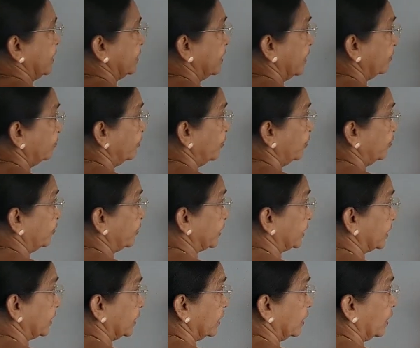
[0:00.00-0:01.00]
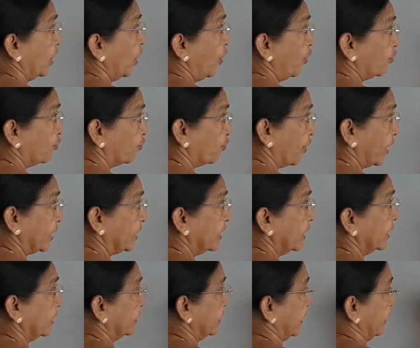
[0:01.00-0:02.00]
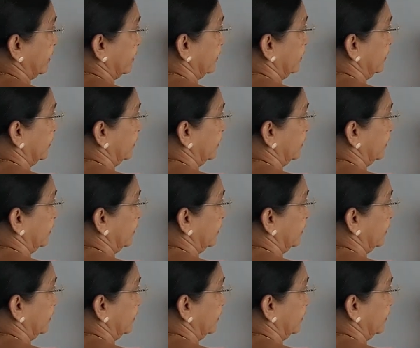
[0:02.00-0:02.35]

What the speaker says: Therefore with 1 liter